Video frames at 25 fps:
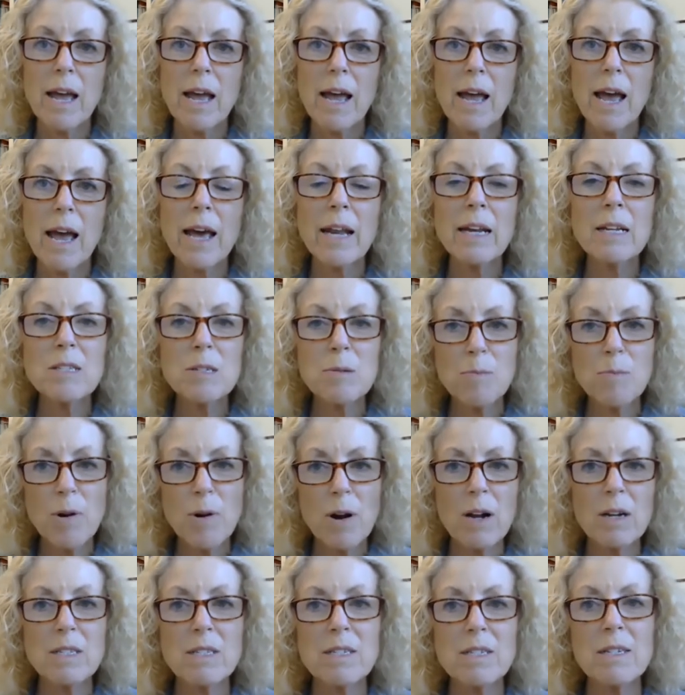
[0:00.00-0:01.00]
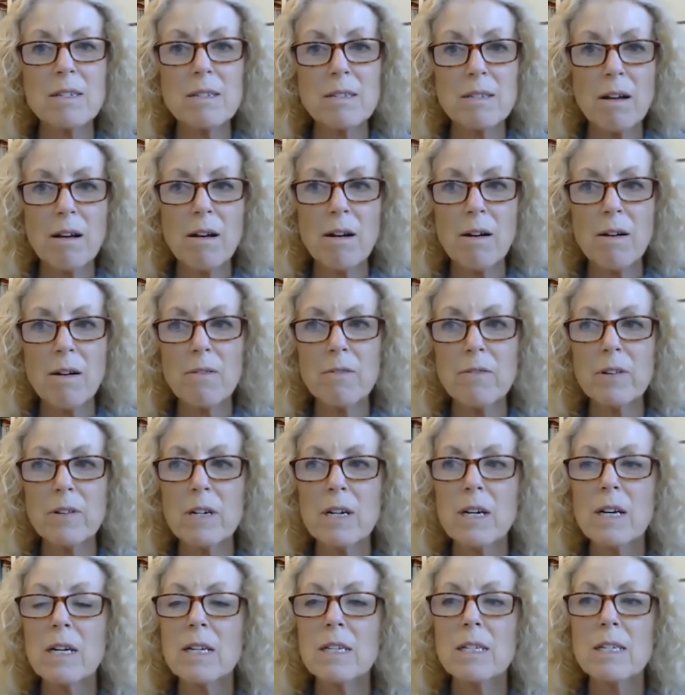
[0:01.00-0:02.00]
And it's a process of
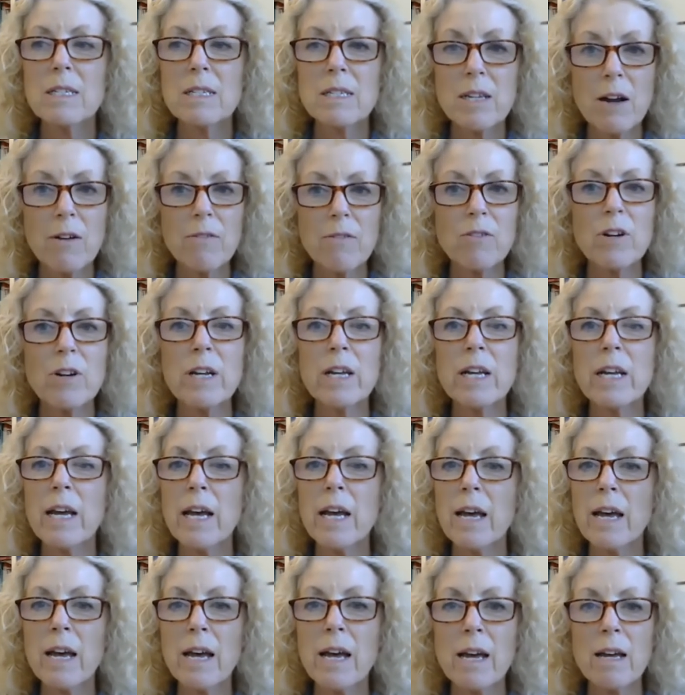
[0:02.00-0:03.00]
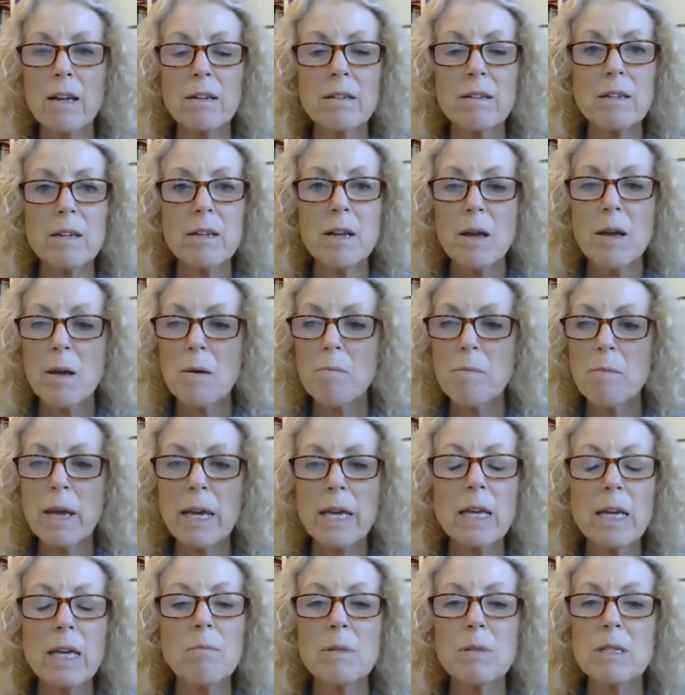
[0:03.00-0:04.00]
discovery and
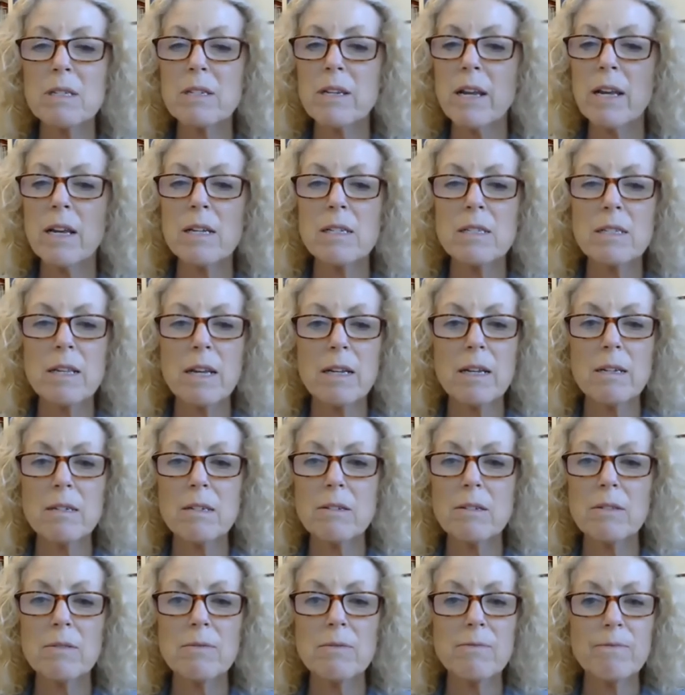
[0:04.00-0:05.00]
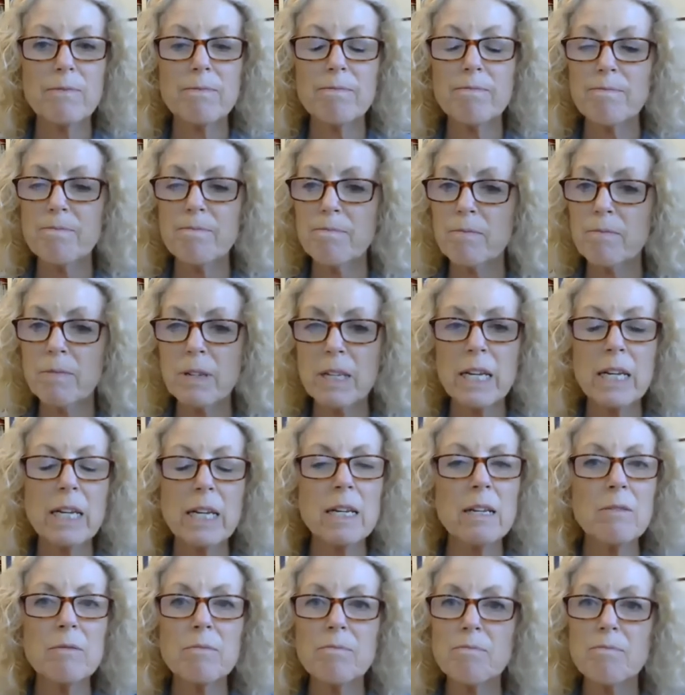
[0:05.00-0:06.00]
making mistakes and
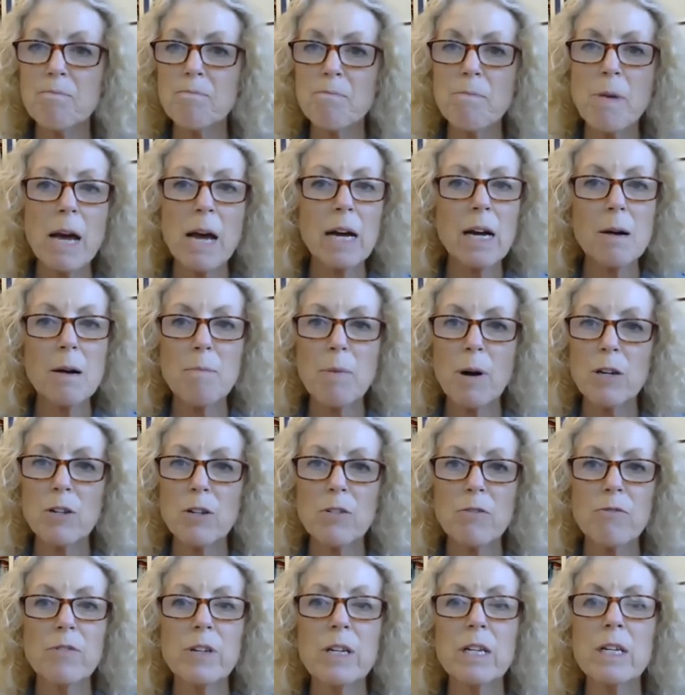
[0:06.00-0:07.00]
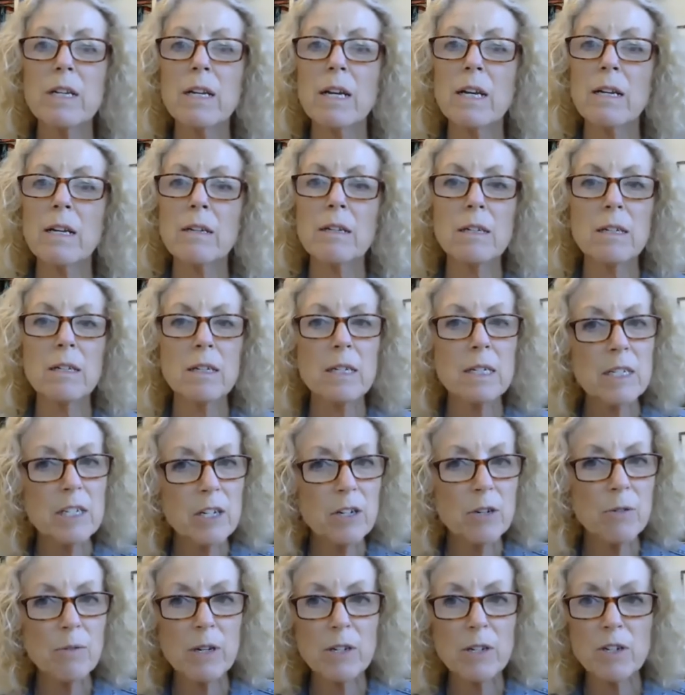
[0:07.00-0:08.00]
getting back up on your feet and
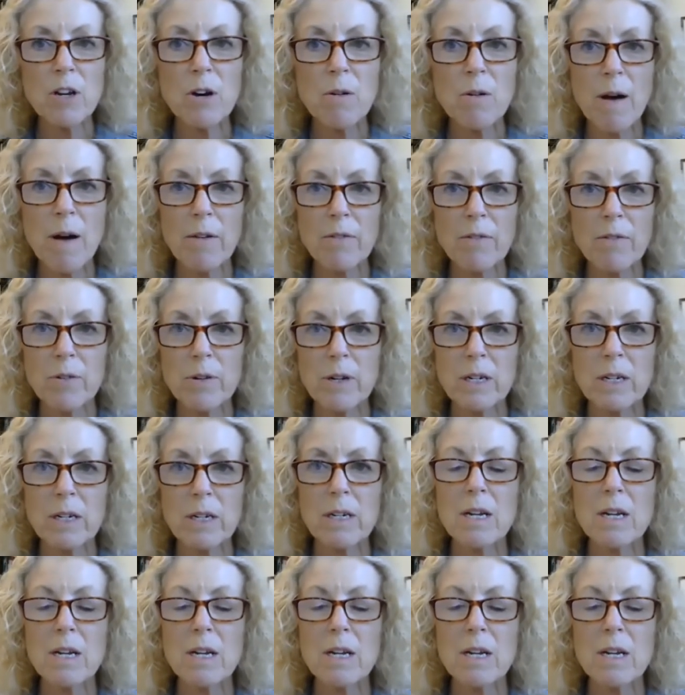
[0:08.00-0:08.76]
continuing to go after it.